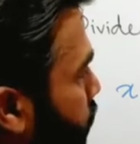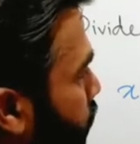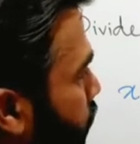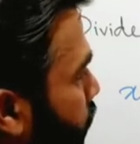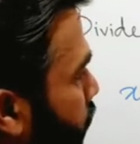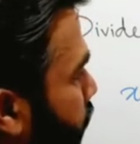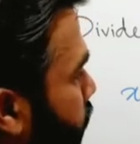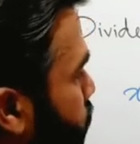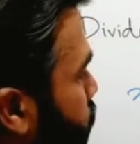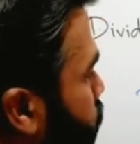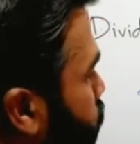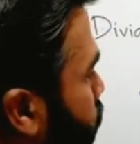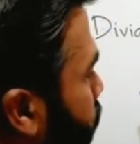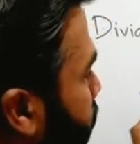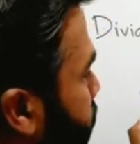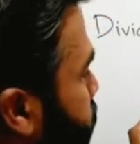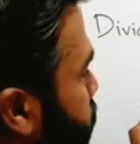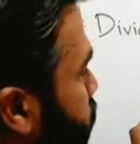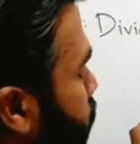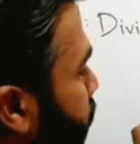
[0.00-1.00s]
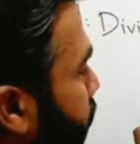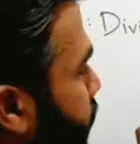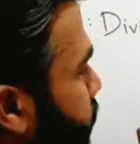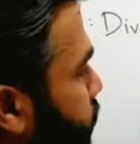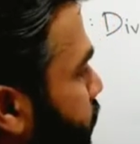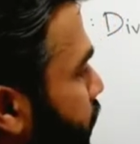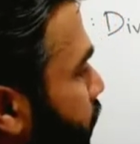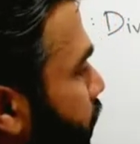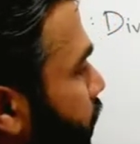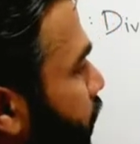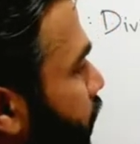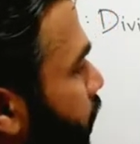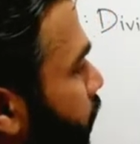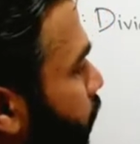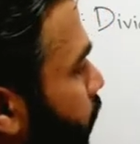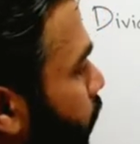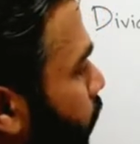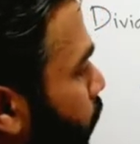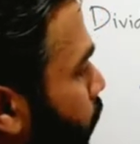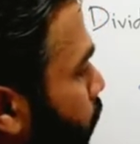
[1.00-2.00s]
That is 2x into x,
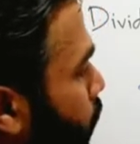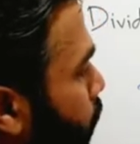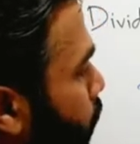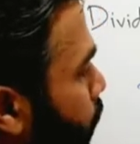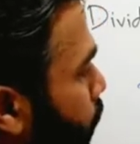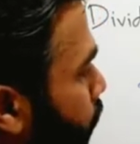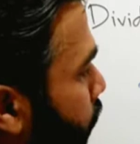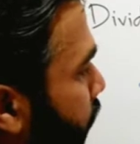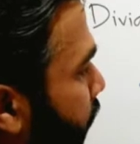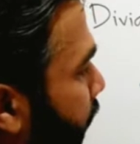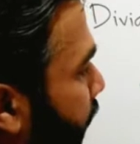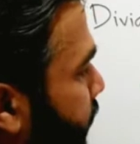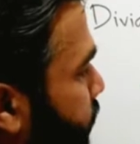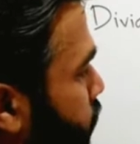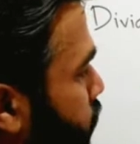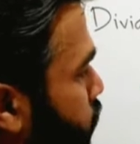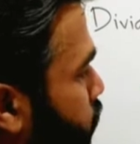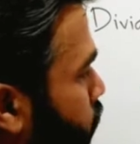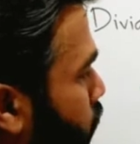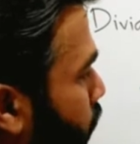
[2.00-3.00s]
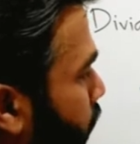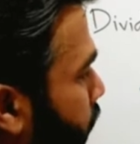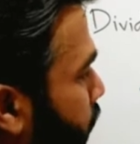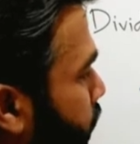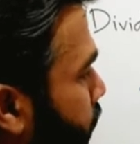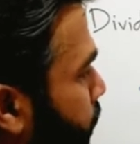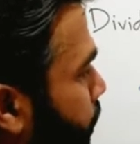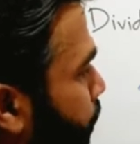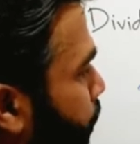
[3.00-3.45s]
2x square.